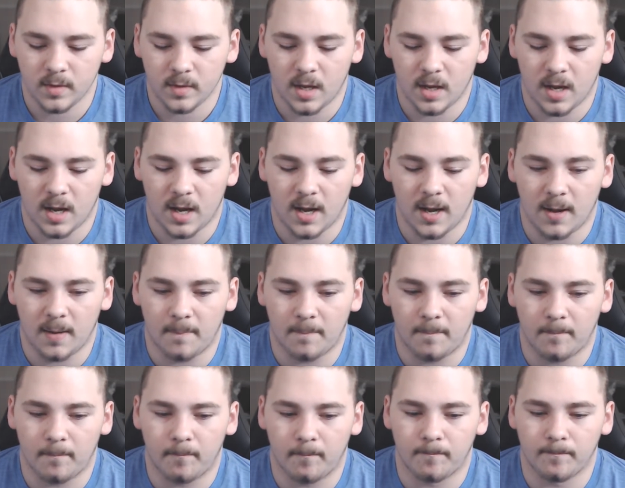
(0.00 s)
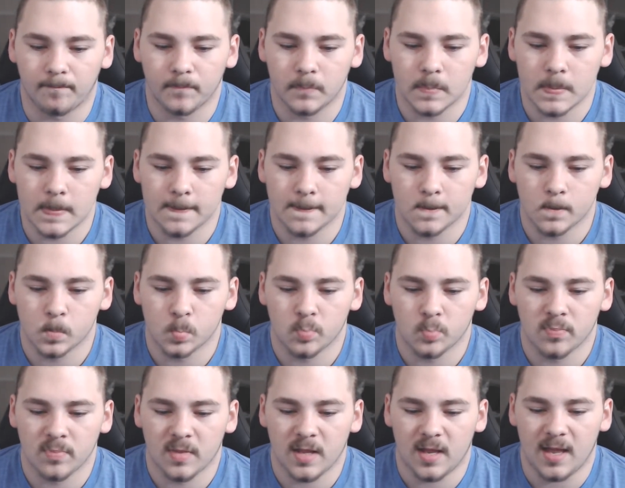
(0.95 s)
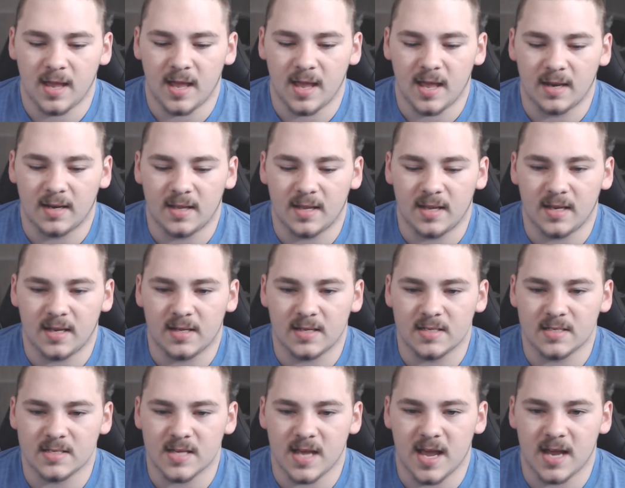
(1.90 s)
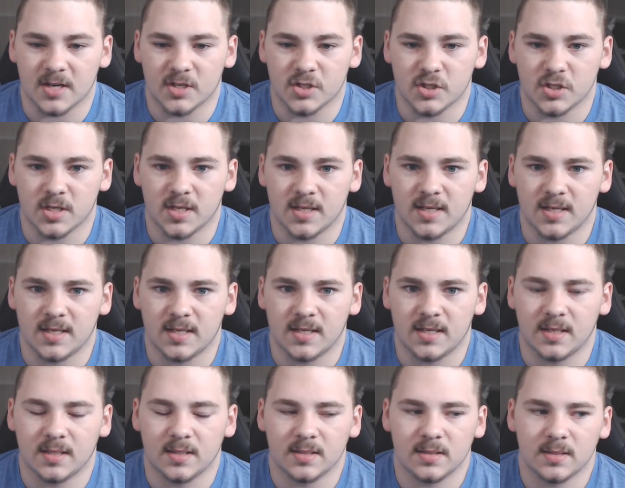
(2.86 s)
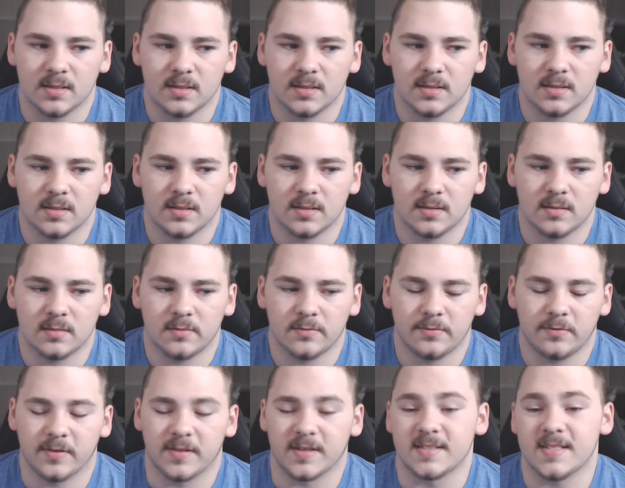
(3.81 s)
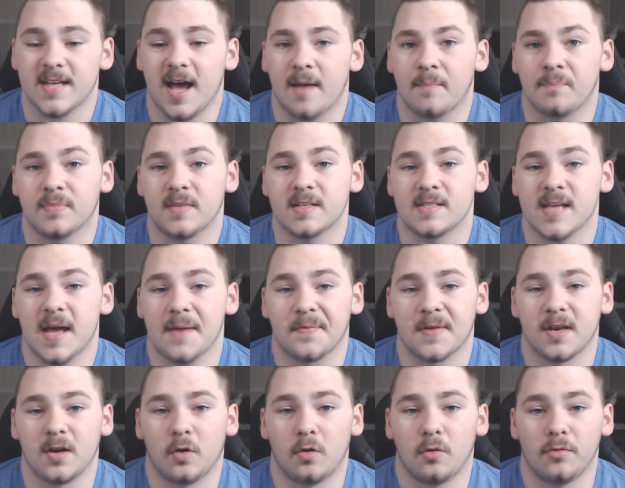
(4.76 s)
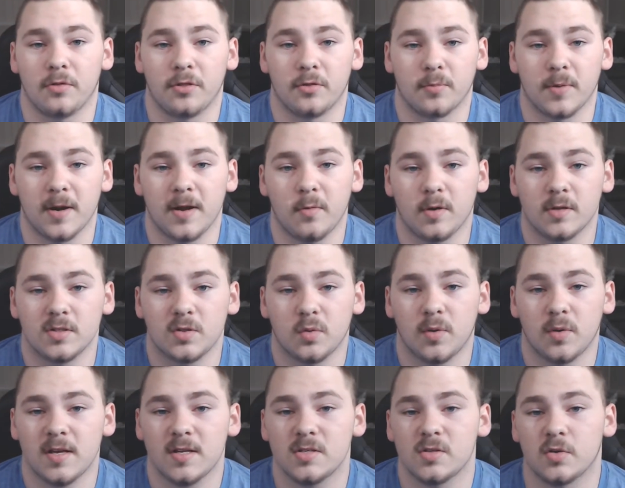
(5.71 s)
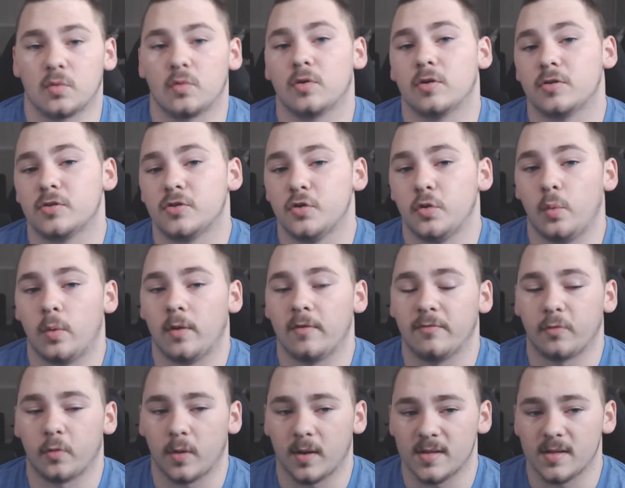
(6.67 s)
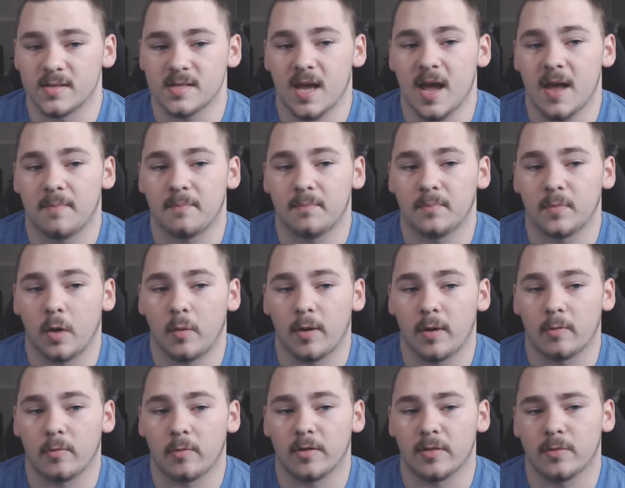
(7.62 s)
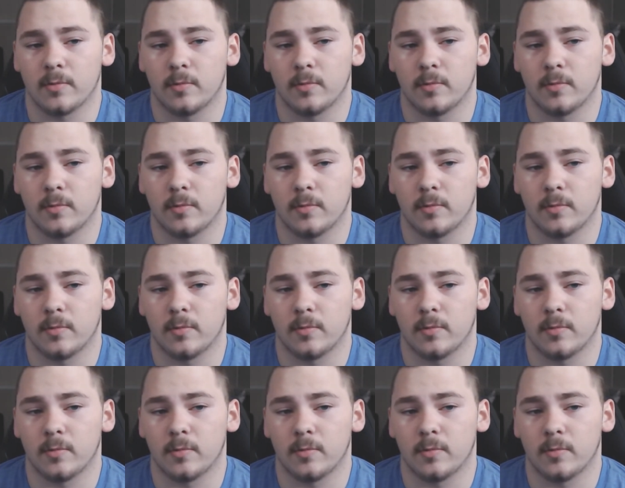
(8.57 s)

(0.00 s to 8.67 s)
and it is actually for the top. The top can hold three 120s or two 140s. I'm going with